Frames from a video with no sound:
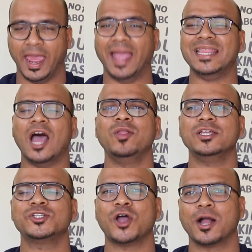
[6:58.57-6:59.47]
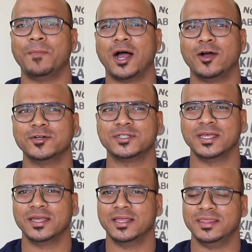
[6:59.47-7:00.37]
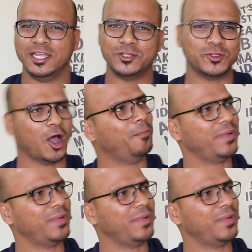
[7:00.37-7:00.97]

And now let's talk about the top